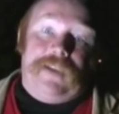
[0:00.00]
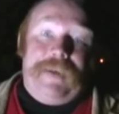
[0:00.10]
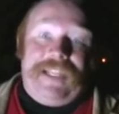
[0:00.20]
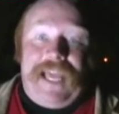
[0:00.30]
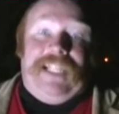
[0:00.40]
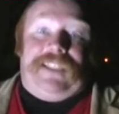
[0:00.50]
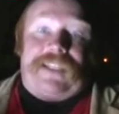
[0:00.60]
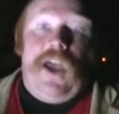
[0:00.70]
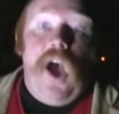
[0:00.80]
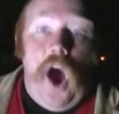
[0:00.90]
I mean, that's
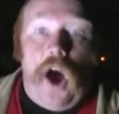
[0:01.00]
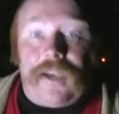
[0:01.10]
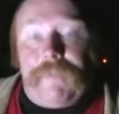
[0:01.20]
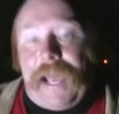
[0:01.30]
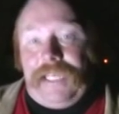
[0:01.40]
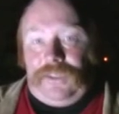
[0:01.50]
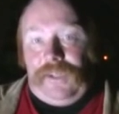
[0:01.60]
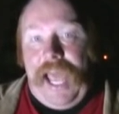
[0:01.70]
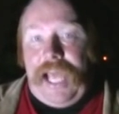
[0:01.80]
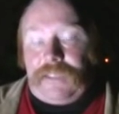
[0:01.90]
an
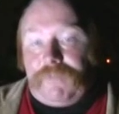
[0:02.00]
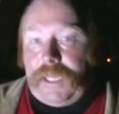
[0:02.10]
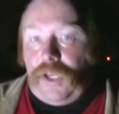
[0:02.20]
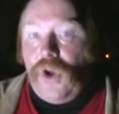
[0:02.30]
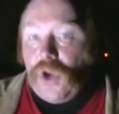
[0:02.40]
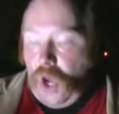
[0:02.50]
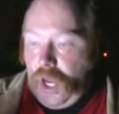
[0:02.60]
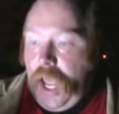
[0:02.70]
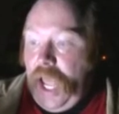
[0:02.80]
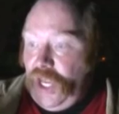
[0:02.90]
occupational hazard, but you
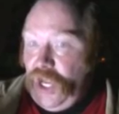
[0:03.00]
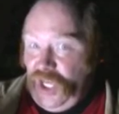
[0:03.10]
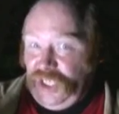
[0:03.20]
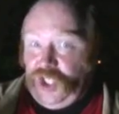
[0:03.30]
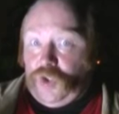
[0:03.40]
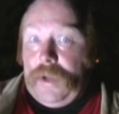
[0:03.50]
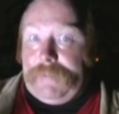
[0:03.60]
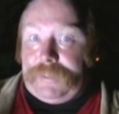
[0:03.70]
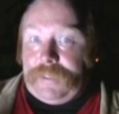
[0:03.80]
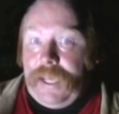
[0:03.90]
got a
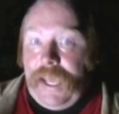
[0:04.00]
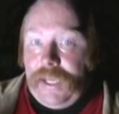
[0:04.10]
script.